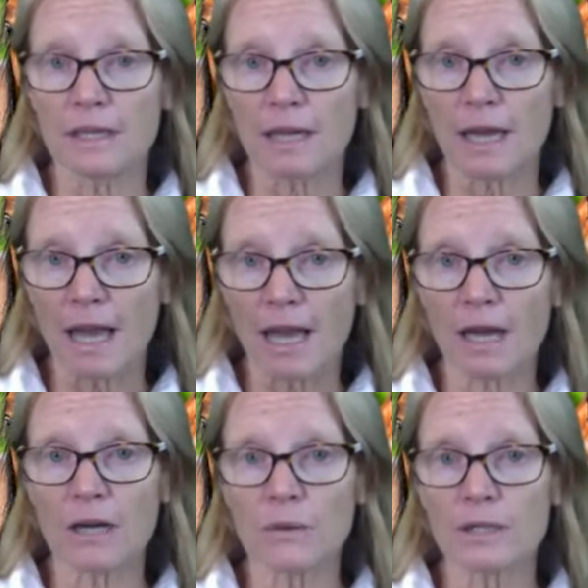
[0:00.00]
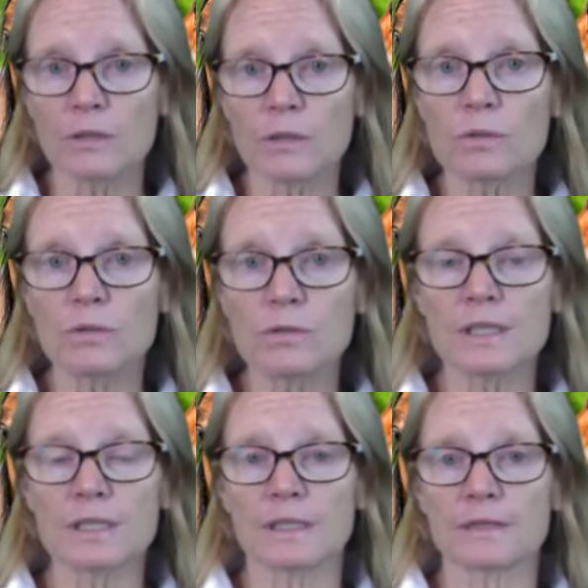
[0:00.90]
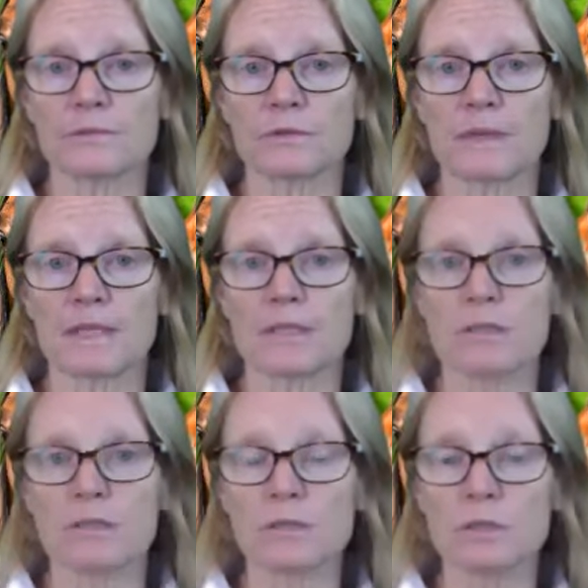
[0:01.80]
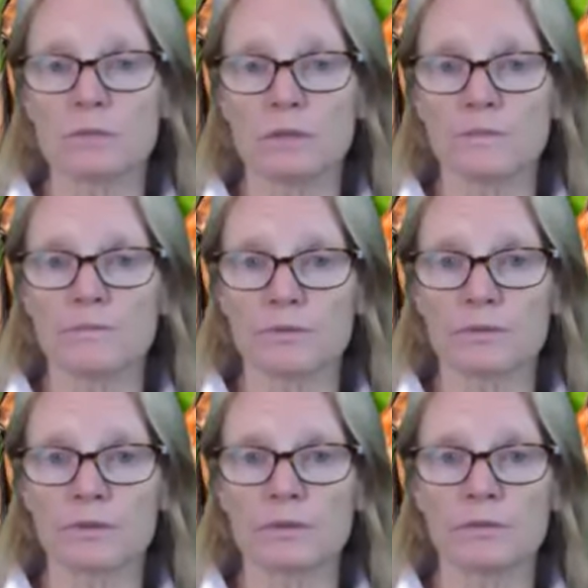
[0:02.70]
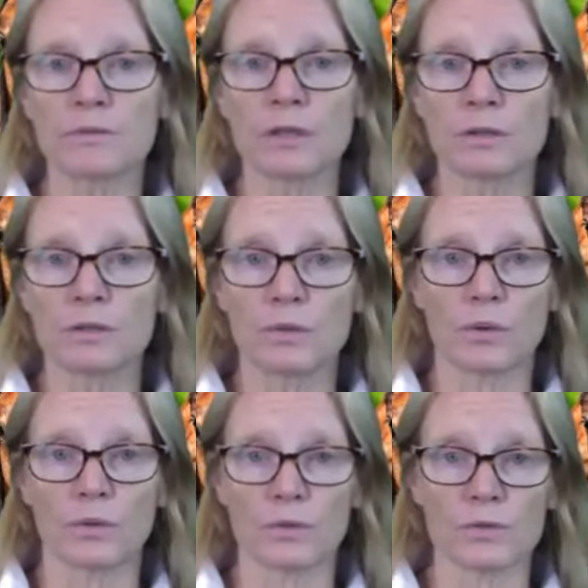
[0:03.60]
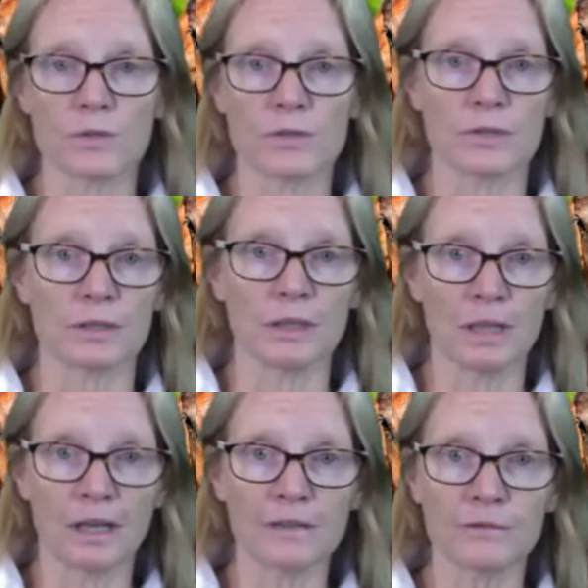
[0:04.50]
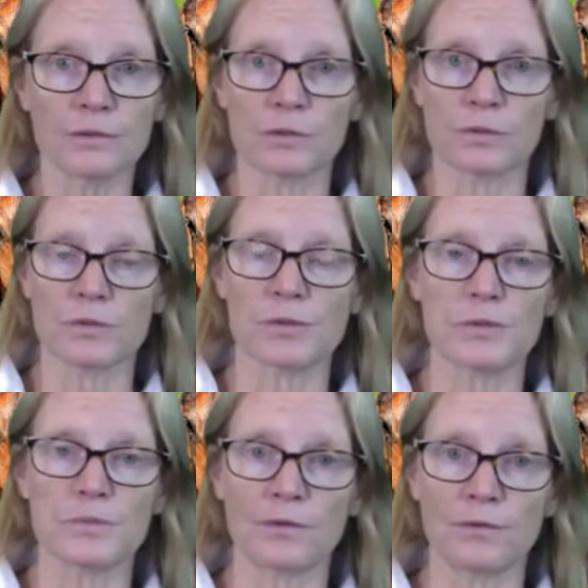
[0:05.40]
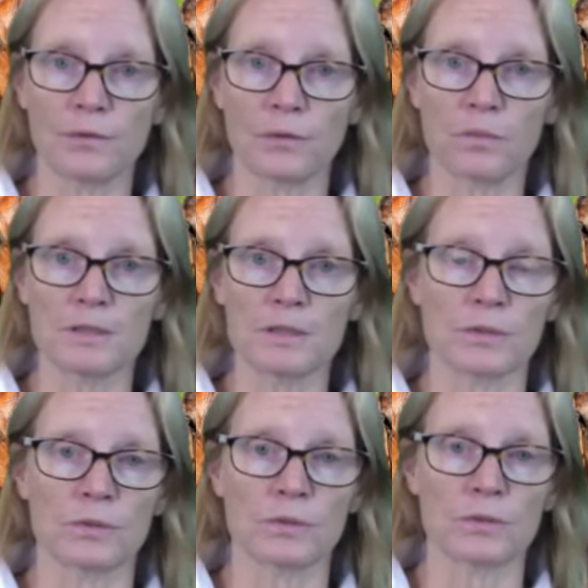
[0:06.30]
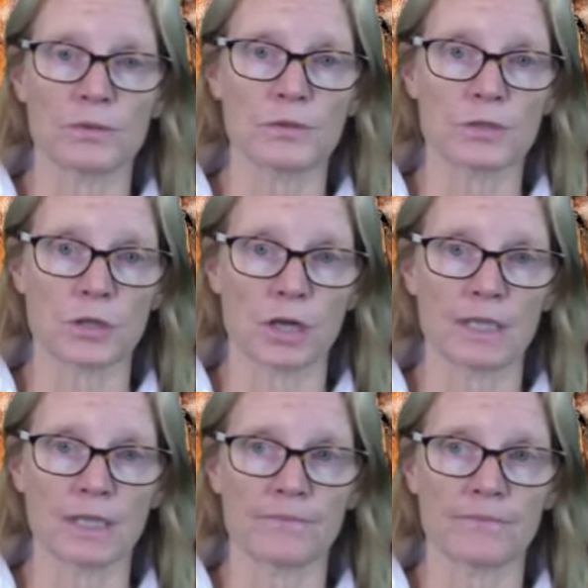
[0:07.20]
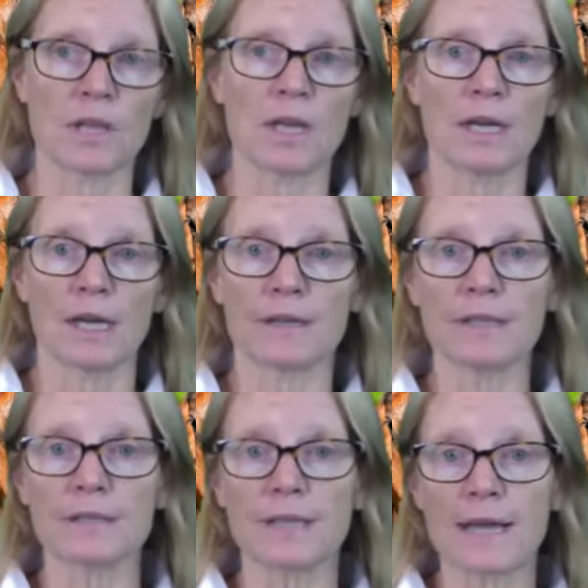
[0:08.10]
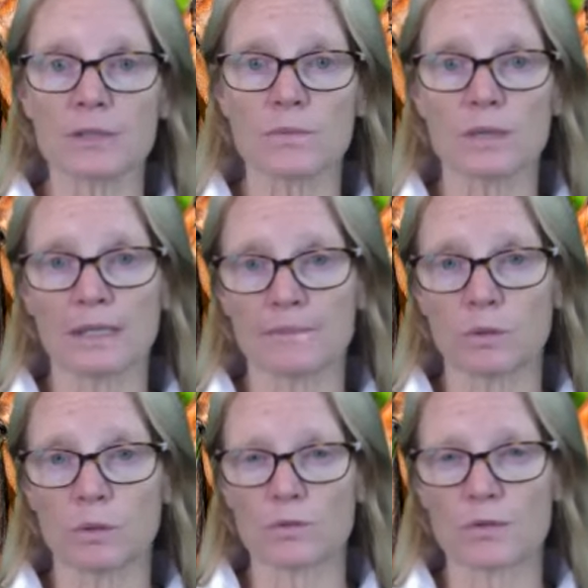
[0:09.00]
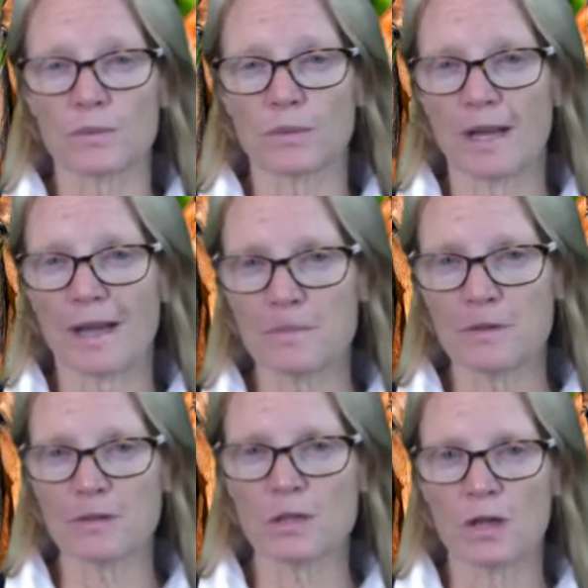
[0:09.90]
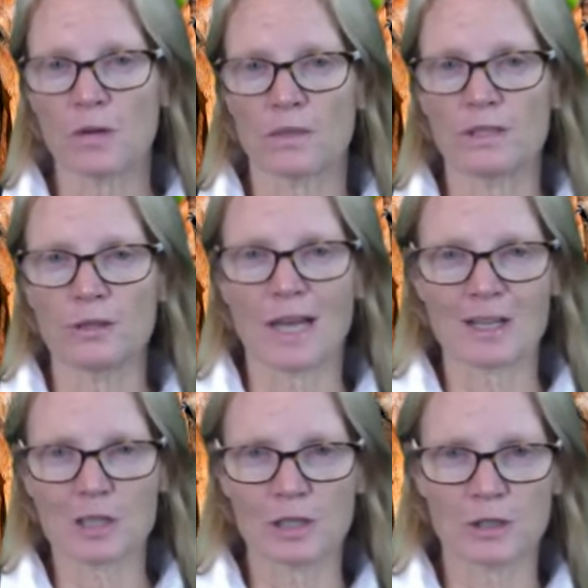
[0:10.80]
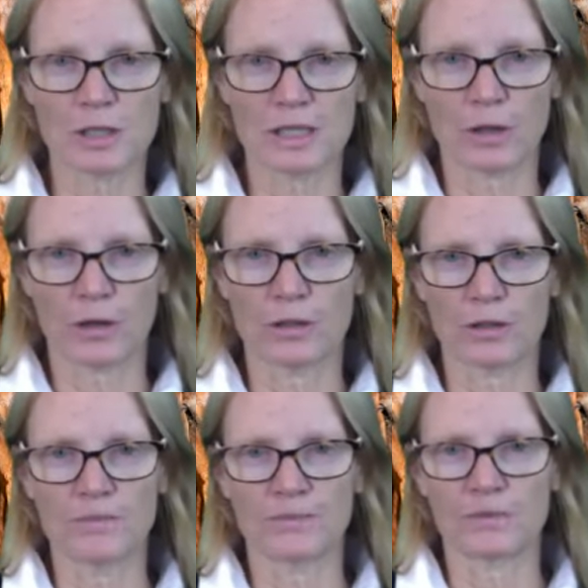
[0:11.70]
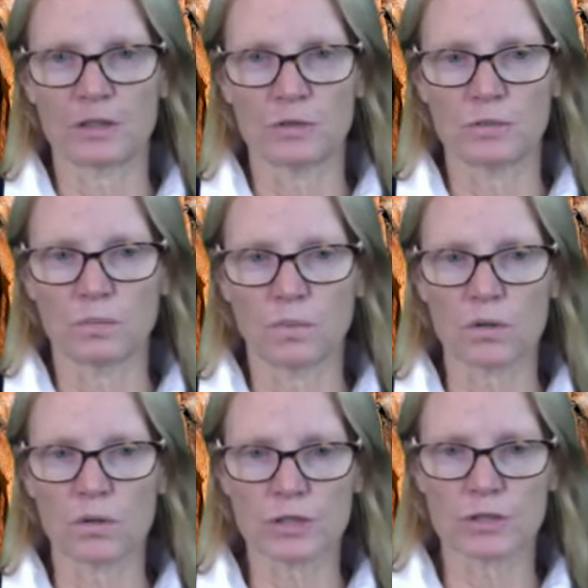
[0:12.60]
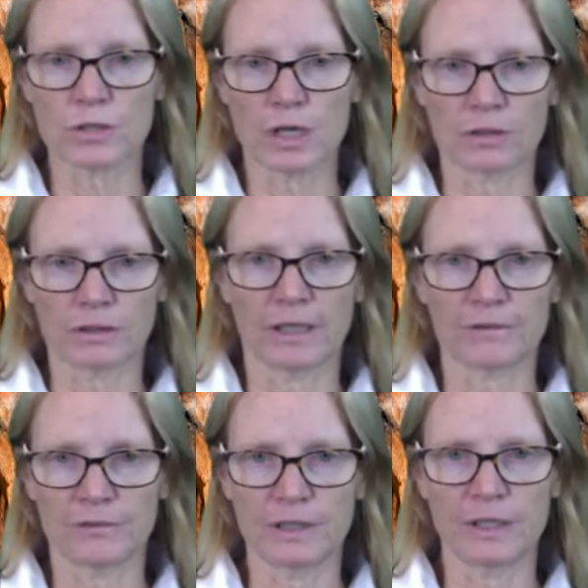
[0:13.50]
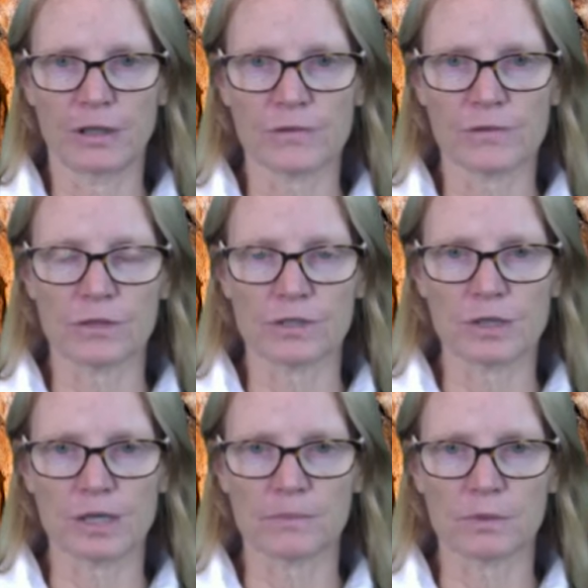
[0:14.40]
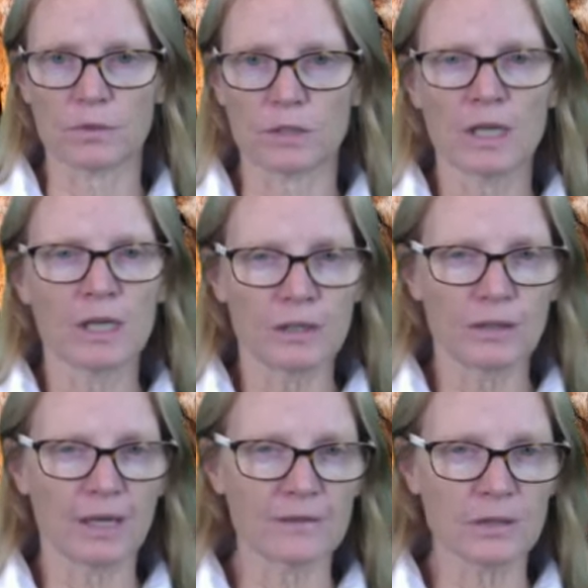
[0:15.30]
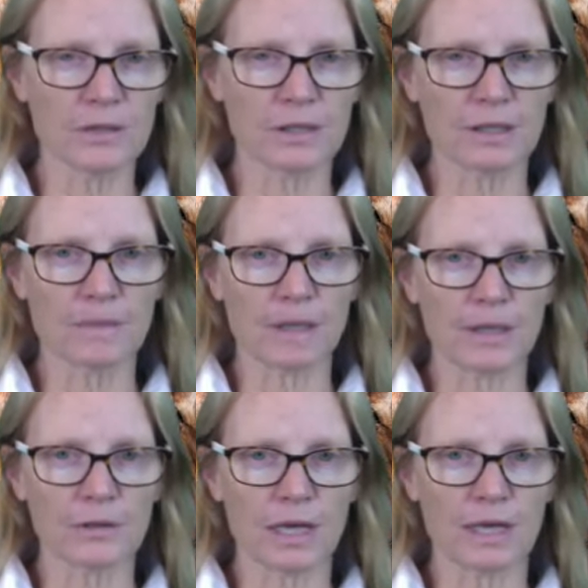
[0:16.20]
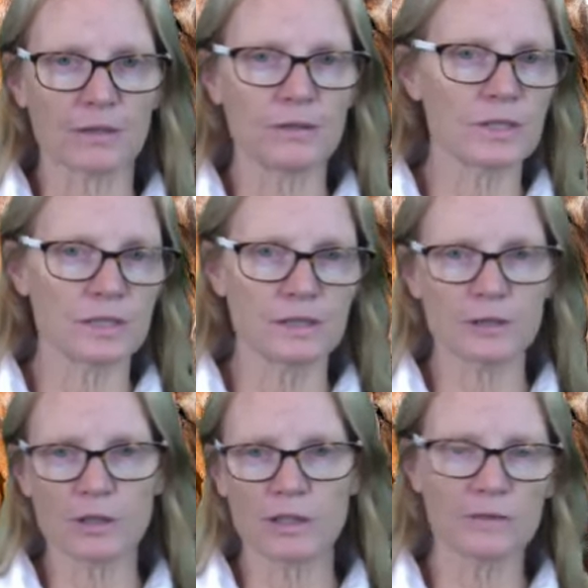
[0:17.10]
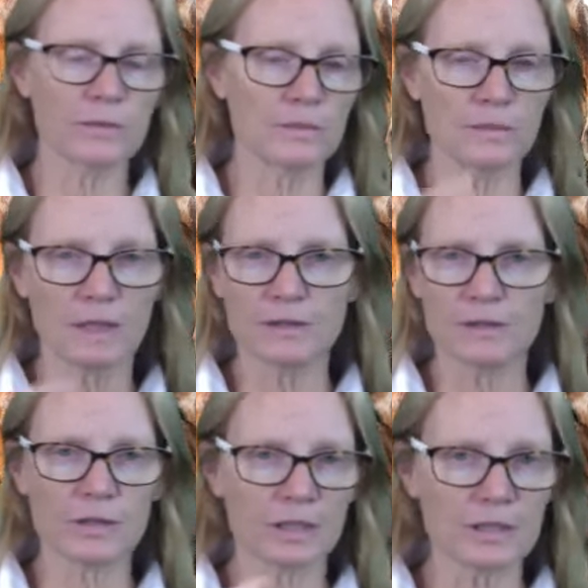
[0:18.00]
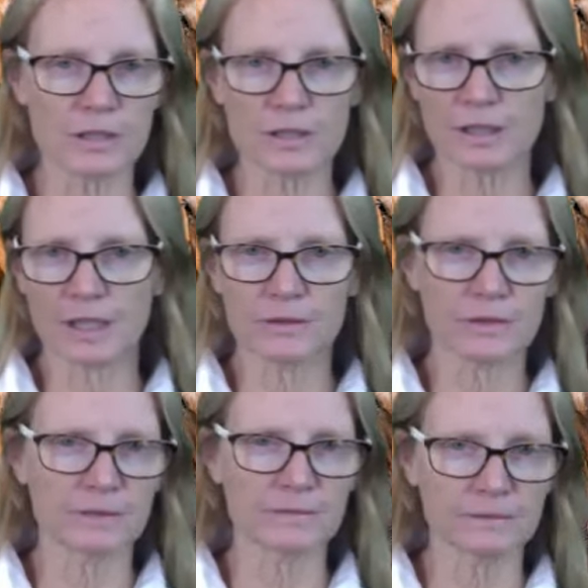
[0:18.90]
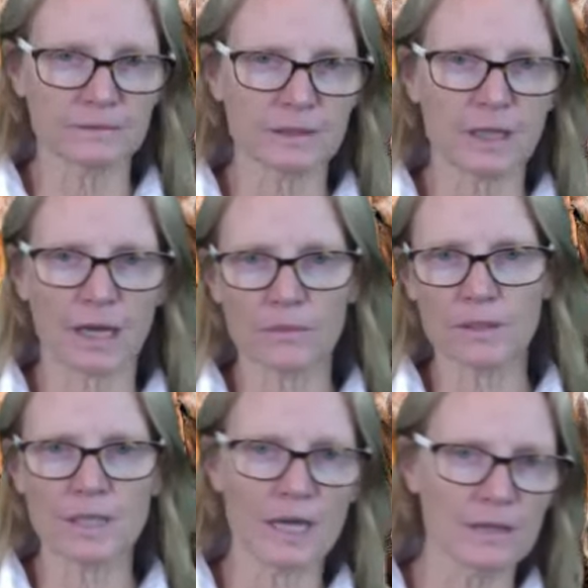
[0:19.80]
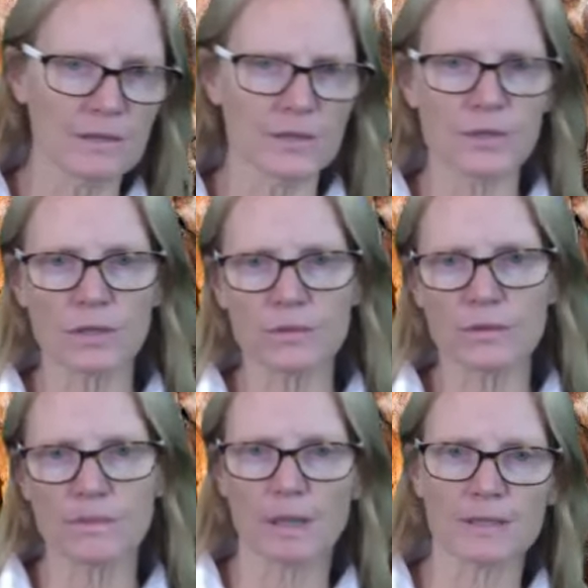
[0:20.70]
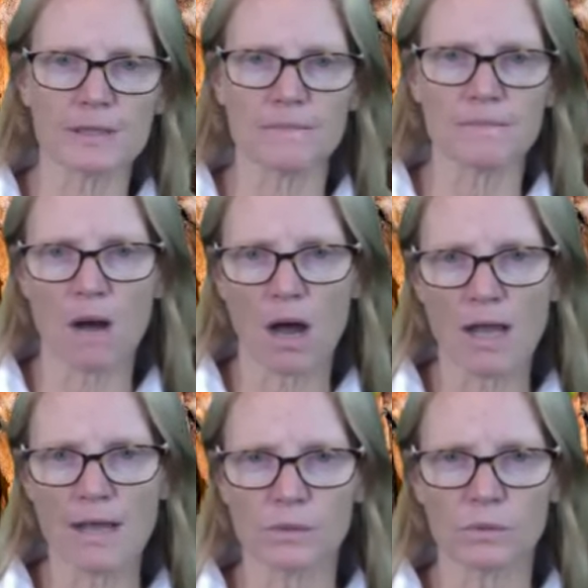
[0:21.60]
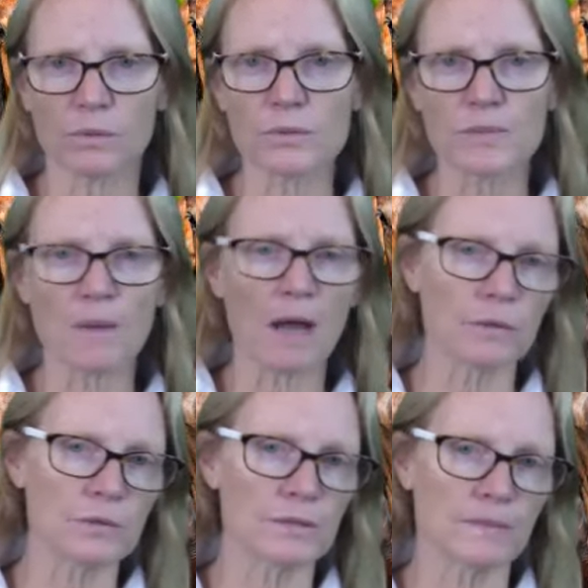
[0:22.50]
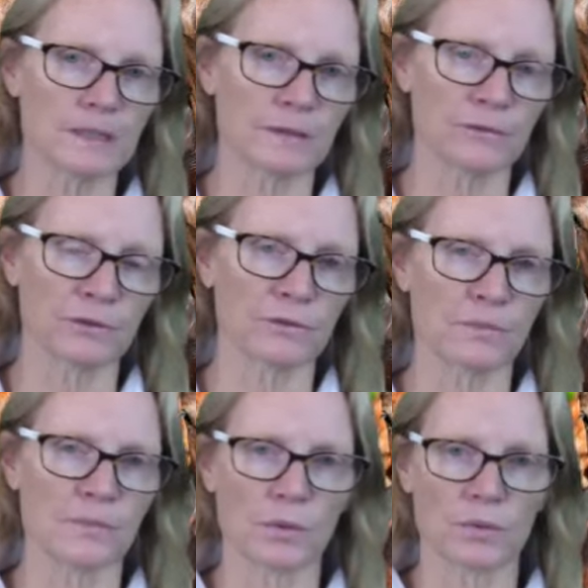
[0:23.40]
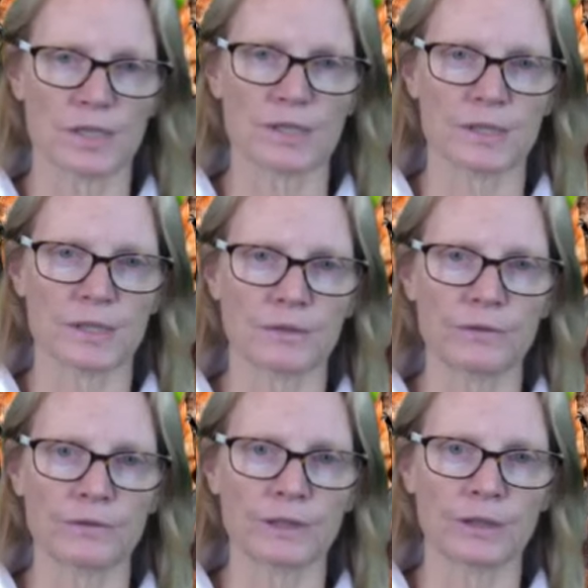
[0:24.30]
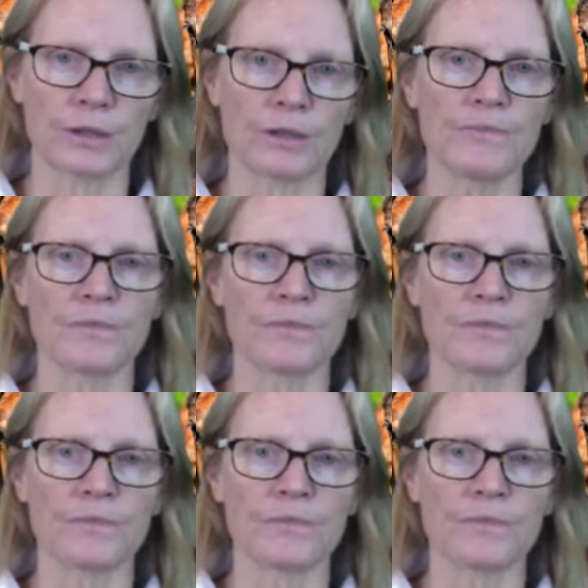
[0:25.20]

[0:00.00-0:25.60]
how are you using that information to improve your horse's life or your horse's performance or your horse's training? And I think that's really important. So what happens when you actually sit at home and you watch the online videos, for example, you have to think about that. You sit in your sitting room and you digest that and you think, okay, I wonder how this is going to apply to my horse. My horse is a bit different from the horse I see on the video.